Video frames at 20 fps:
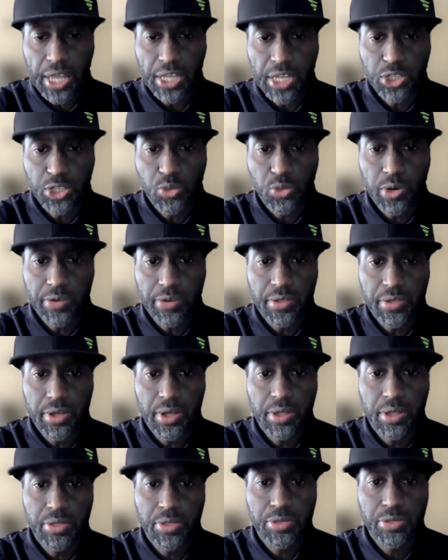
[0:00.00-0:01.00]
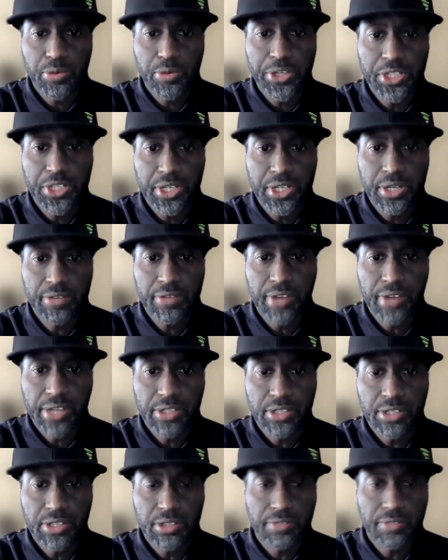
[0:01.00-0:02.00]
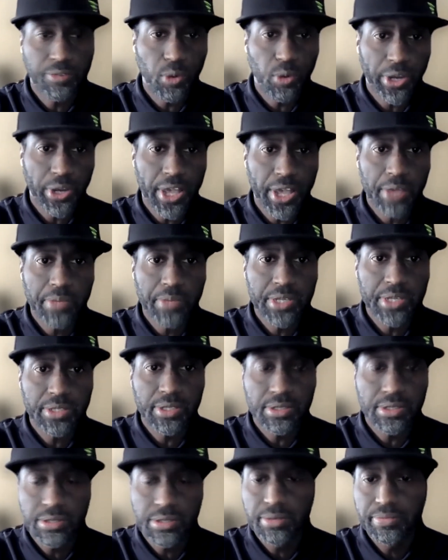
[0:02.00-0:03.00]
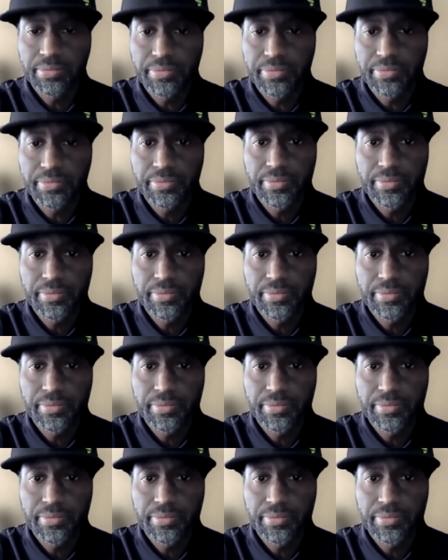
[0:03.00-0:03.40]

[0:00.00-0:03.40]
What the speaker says: into each one of the 3G devices, the 4K pieces.